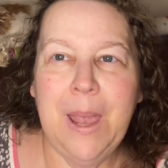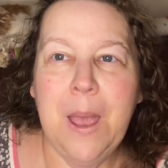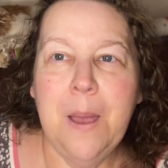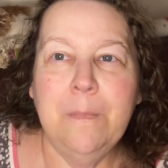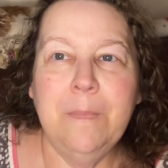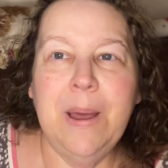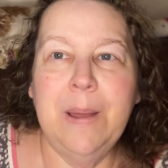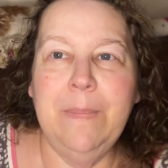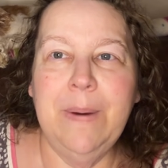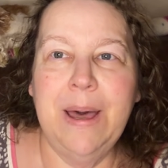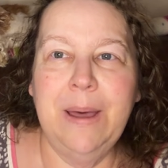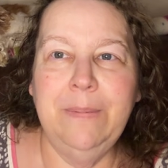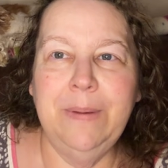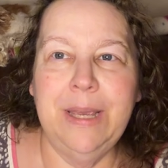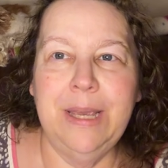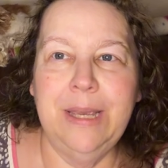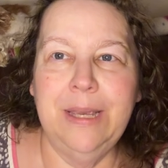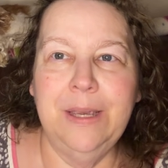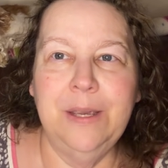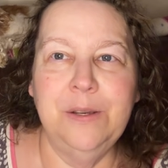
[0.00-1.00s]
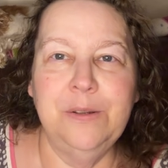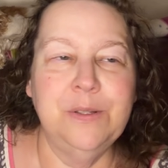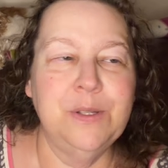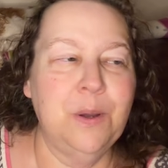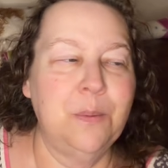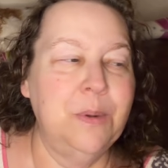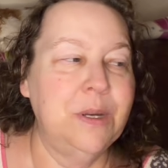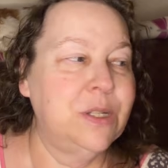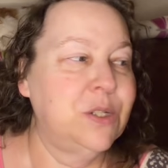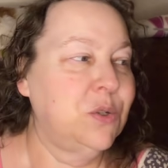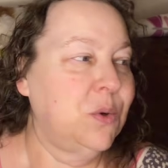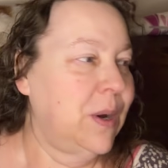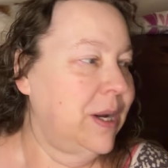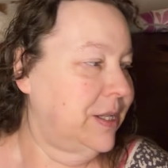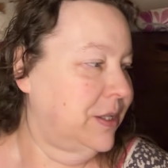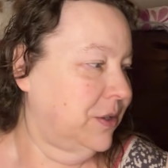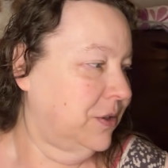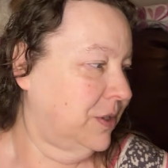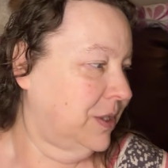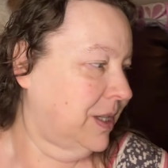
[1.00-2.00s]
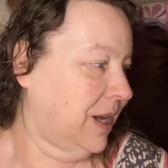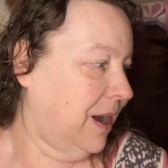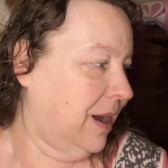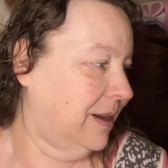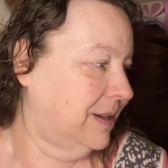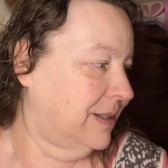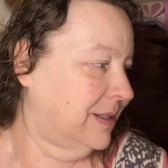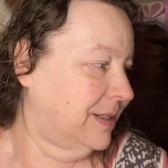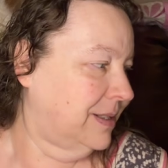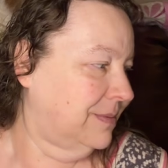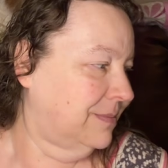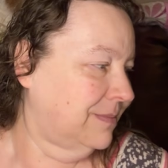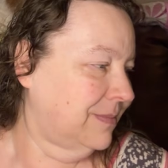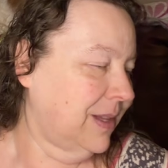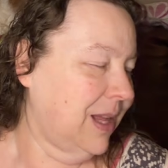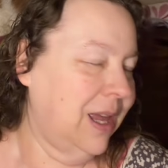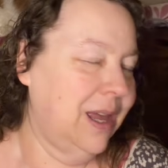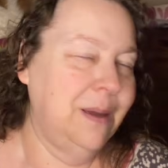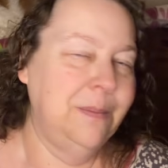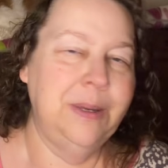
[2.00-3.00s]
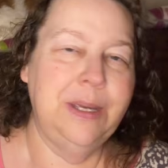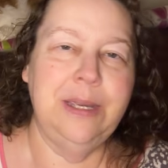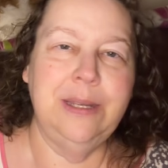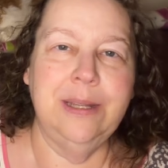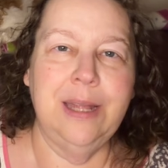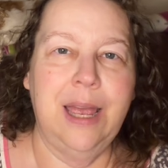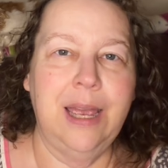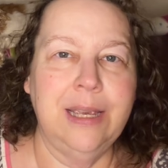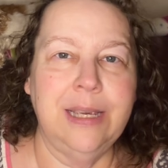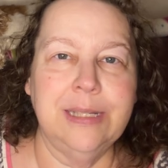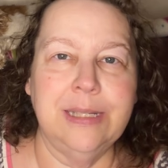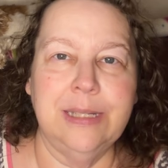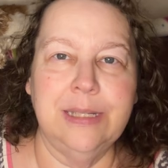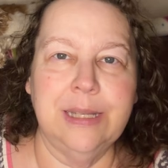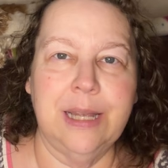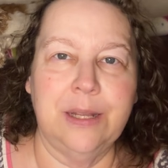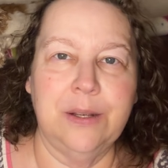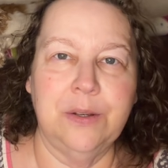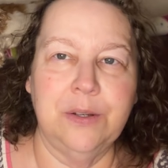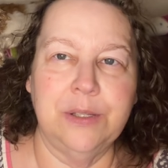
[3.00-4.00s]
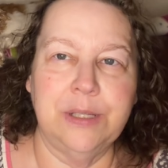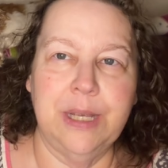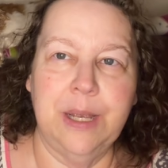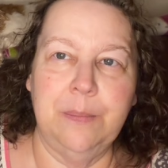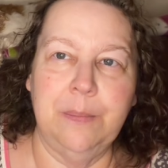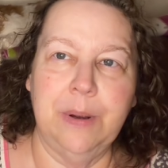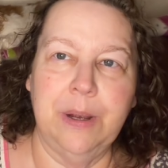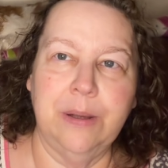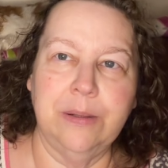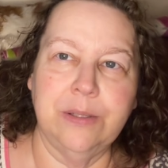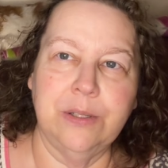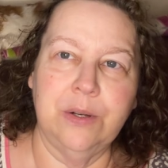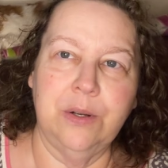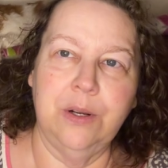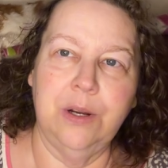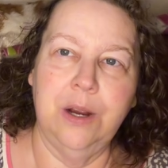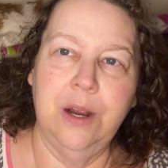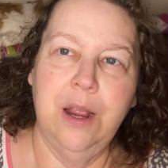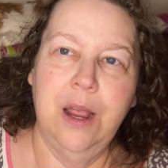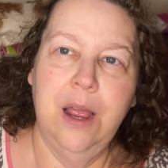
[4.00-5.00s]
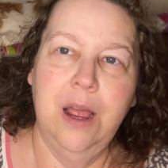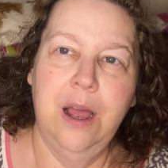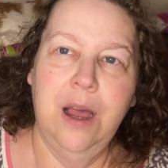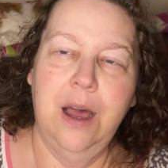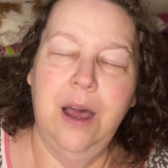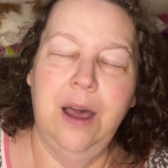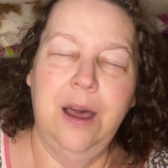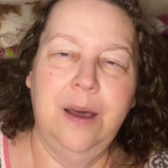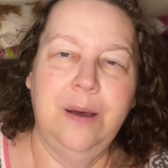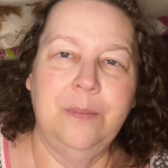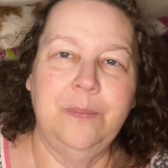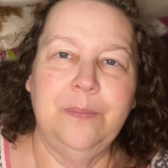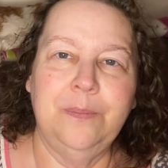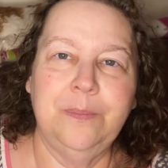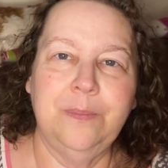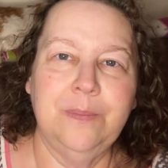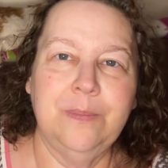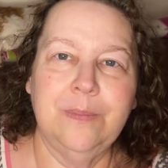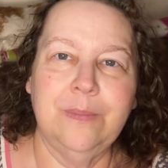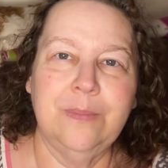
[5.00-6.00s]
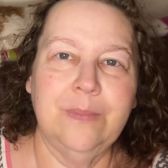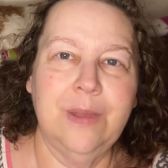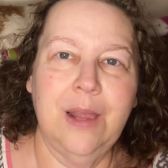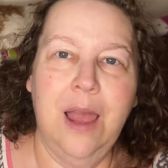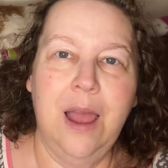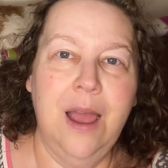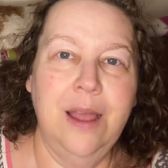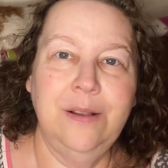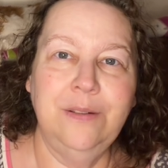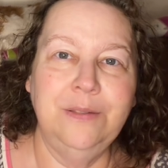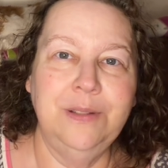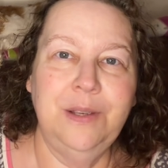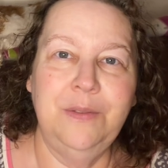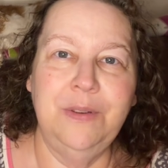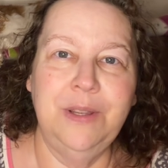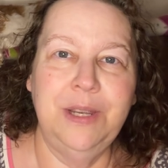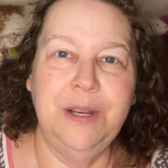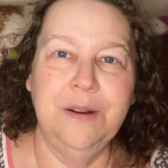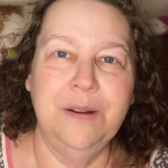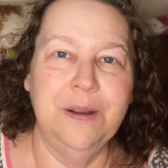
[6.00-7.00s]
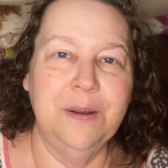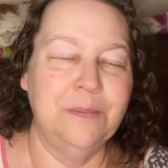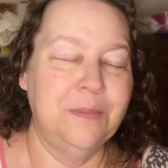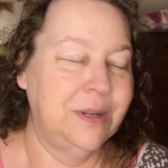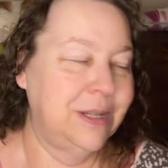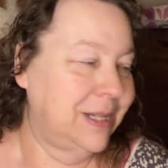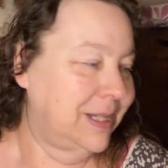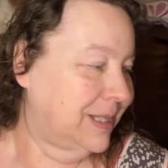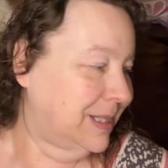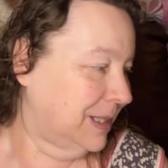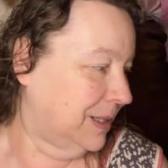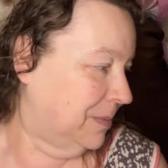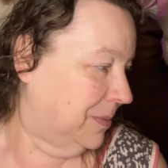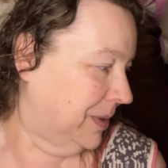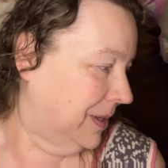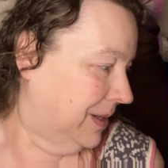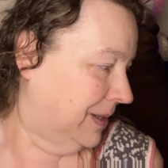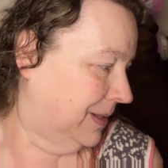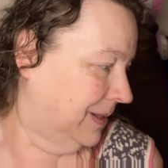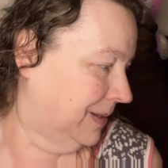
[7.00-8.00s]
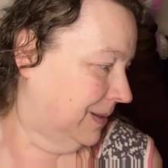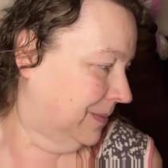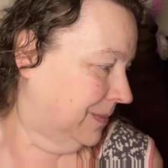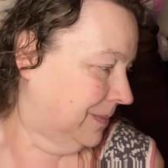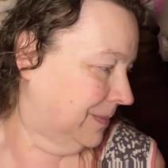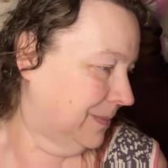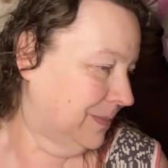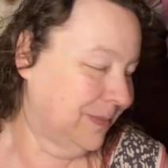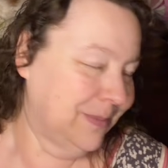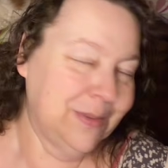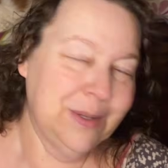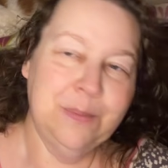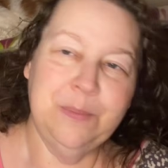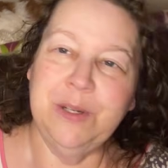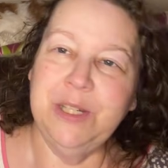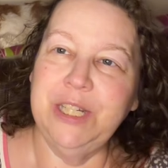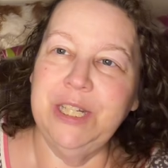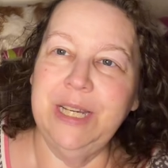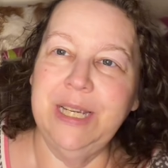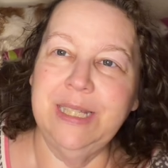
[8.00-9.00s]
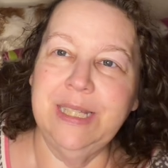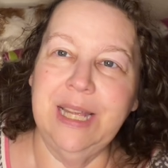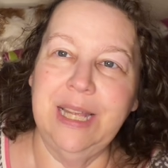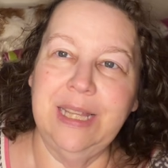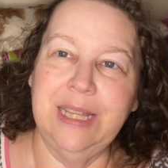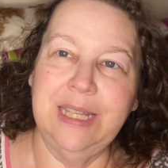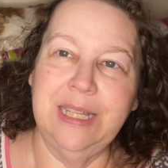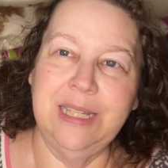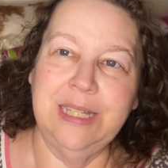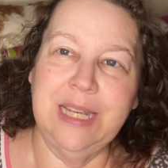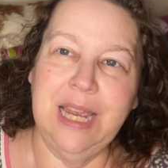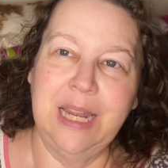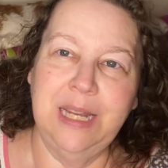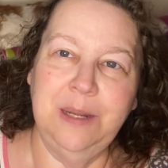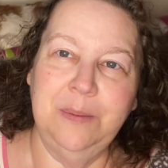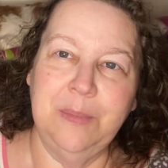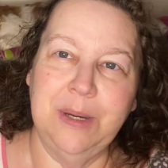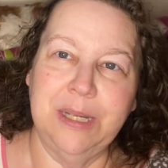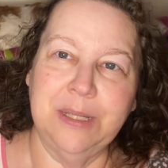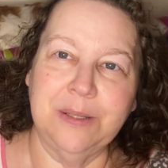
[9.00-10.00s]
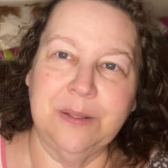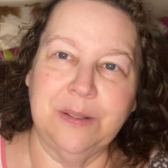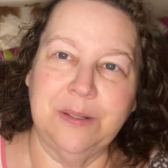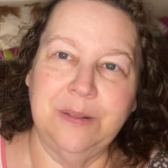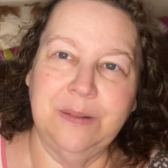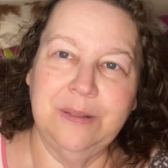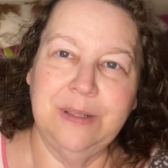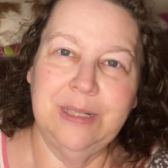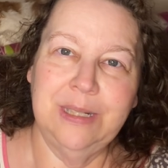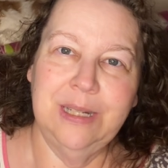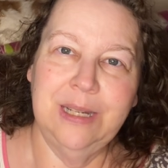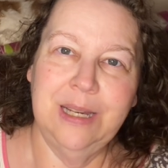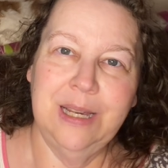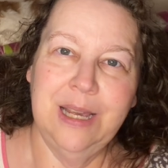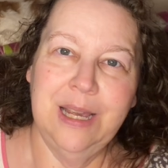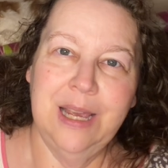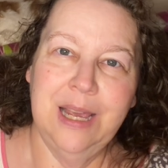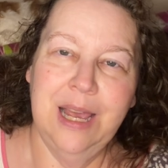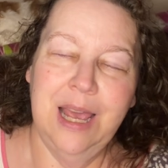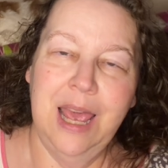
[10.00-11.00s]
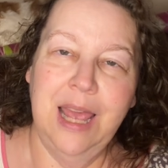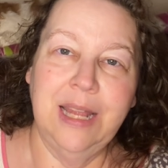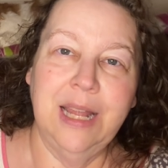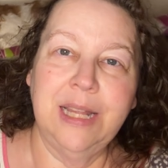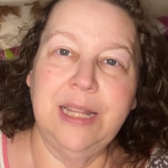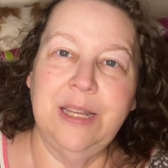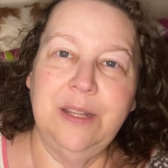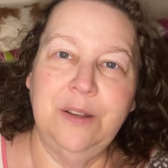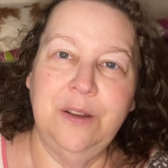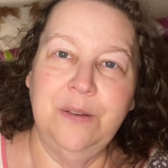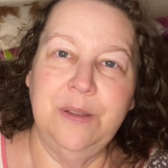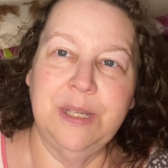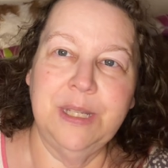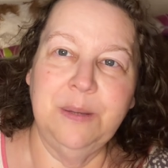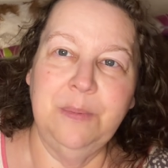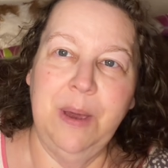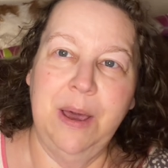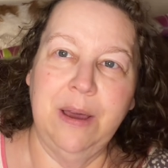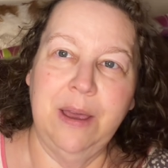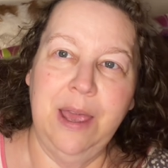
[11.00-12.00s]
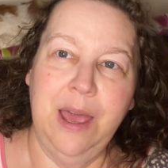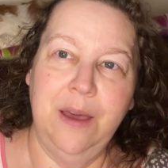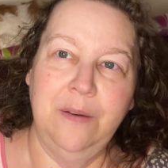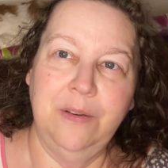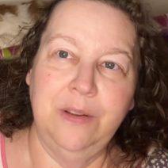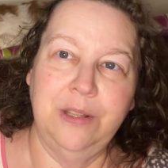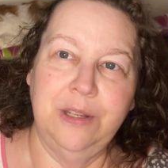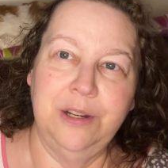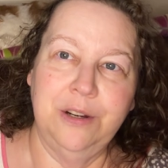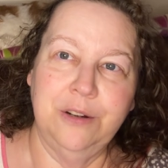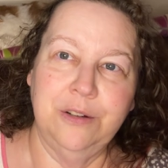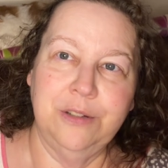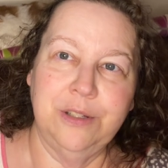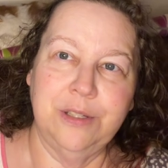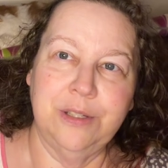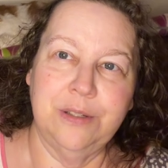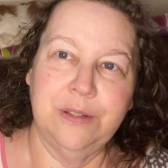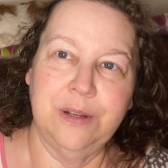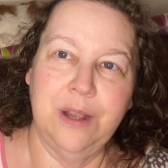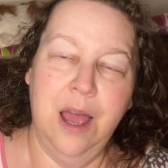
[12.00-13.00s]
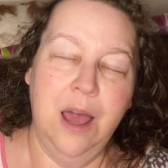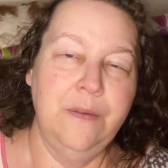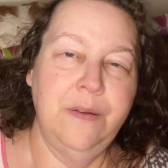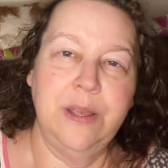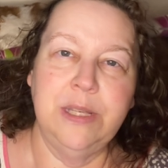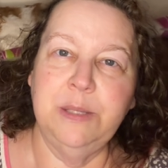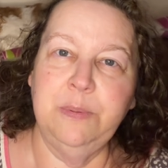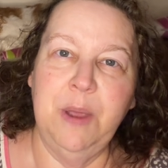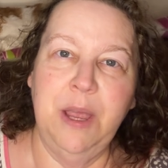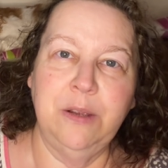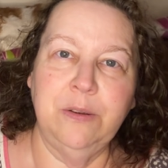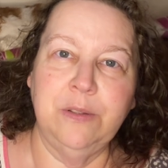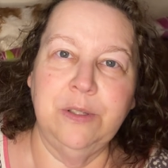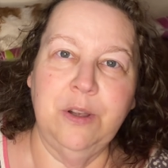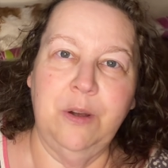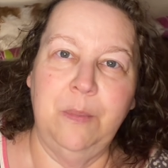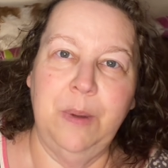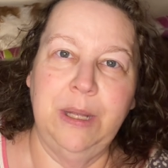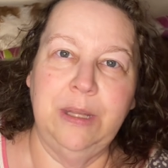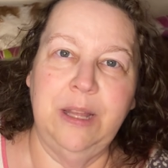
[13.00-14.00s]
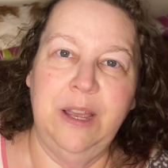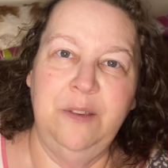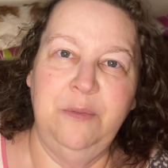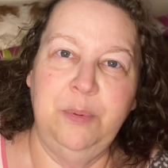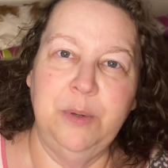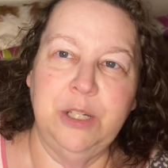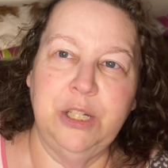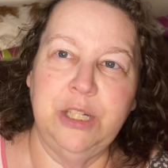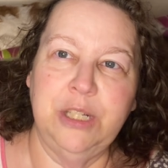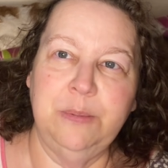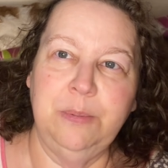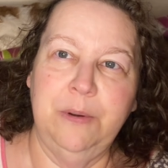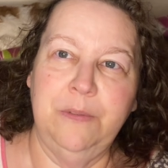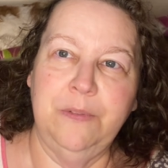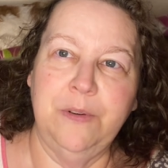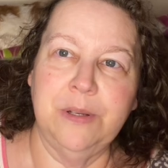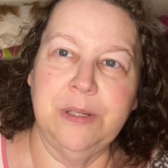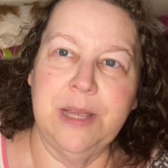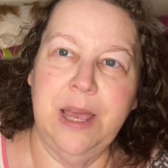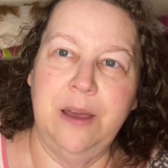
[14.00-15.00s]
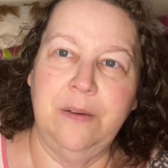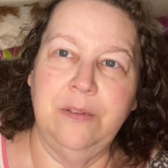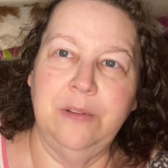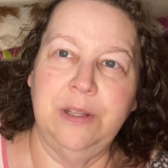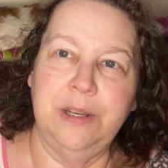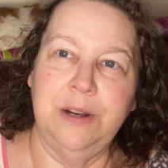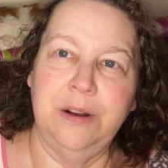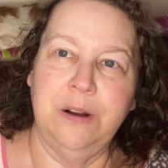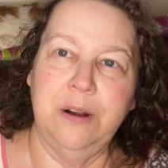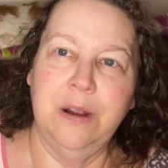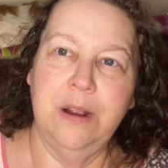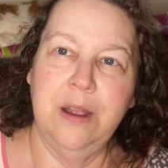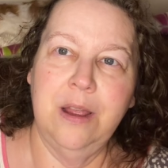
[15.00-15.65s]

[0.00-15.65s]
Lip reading: My Bobby, who's almost twice her size. I mean, I guess he's got a good 10 pounds on her. I don't even hear him when he's sleeping. But she has that little tiny muzzle. And I didn't know this about Cavaliers. I've had Spaniels all my life, but she's my first Cavalier.